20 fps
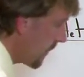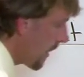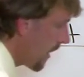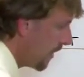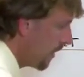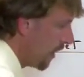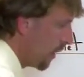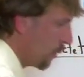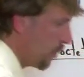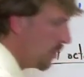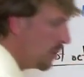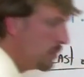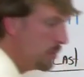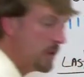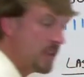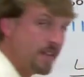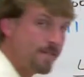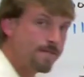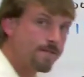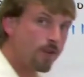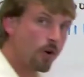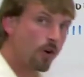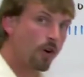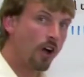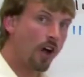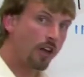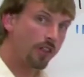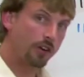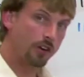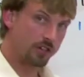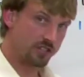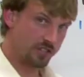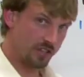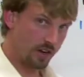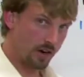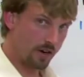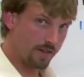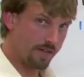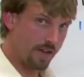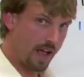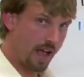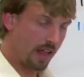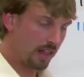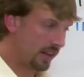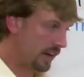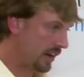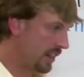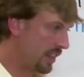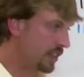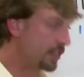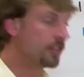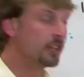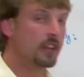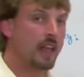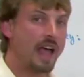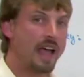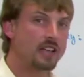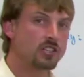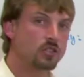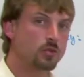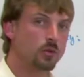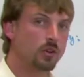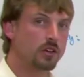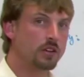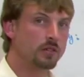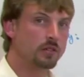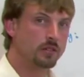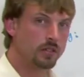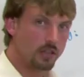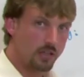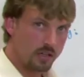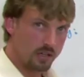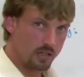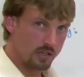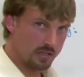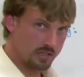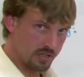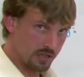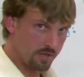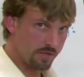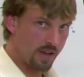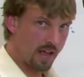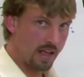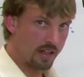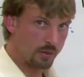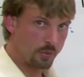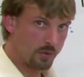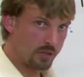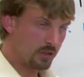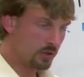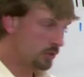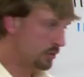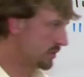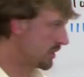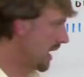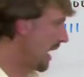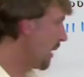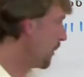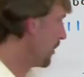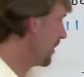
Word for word: There will be four others that are valid, and then the last one is invalid. We lose that